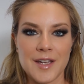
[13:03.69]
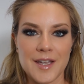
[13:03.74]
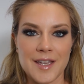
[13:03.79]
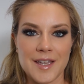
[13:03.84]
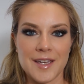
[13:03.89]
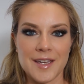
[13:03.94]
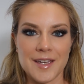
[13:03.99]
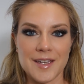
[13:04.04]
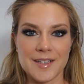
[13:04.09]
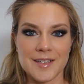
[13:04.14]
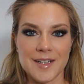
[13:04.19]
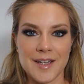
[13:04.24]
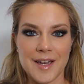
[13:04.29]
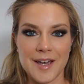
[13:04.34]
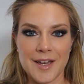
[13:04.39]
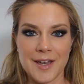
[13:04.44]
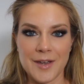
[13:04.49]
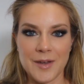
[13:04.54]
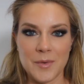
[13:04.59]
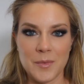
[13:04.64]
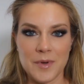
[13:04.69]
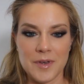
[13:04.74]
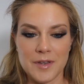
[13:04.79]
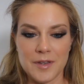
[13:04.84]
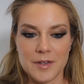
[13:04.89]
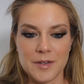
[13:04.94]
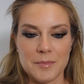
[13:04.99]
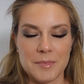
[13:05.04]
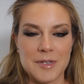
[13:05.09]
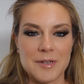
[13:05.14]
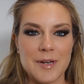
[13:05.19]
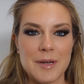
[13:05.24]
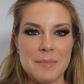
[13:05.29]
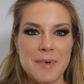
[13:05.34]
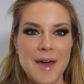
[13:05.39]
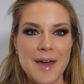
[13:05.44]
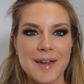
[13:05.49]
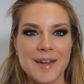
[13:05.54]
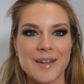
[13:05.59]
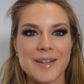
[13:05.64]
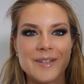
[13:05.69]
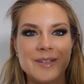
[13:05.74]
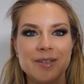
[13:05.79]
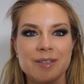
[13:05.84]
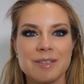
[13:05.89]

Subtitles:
and I will be right back.